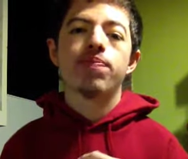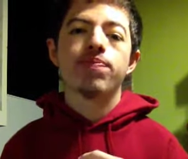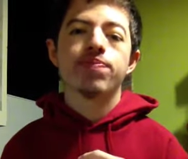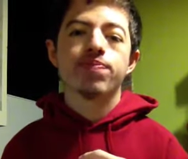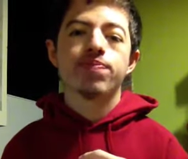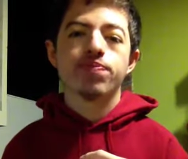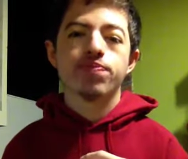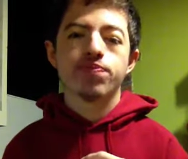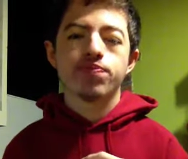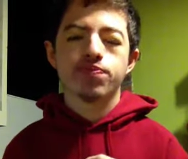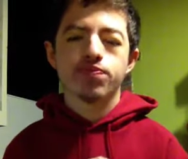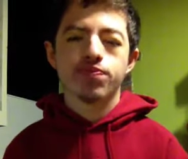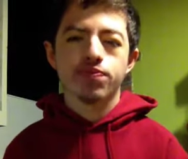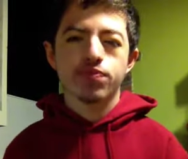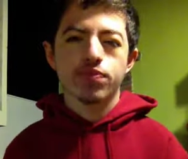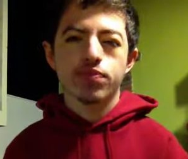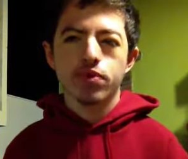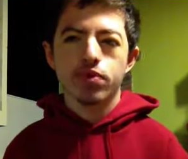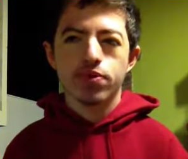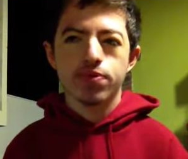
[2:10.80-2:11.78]

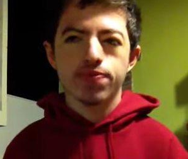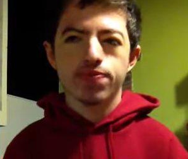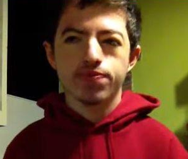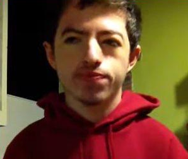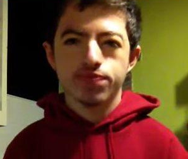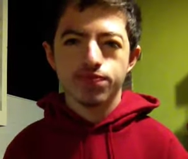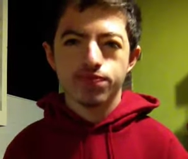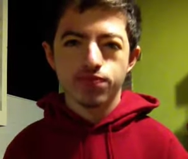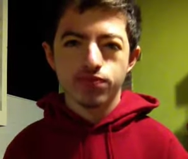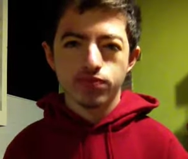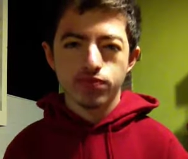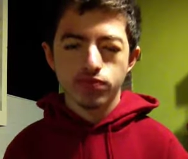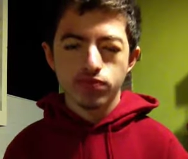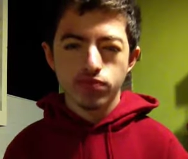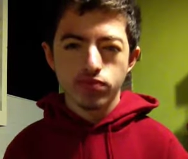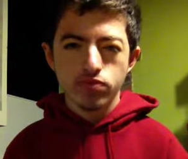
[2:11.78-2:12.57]
(no one is talking)